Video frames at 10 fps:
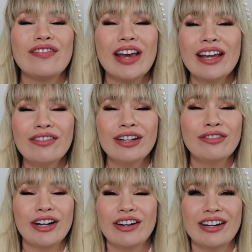
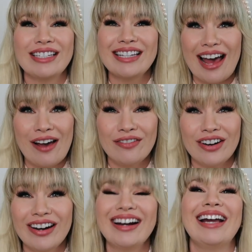favorite fragrance
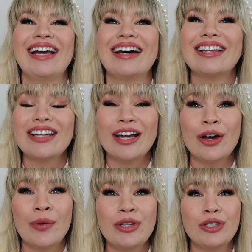ever and I
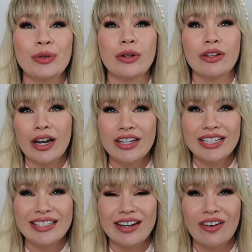go into a lot of
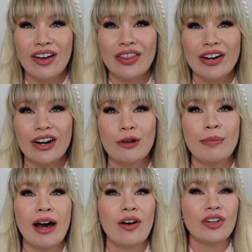detail on there
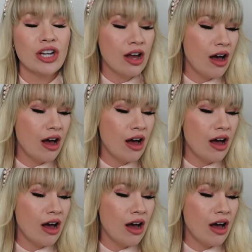about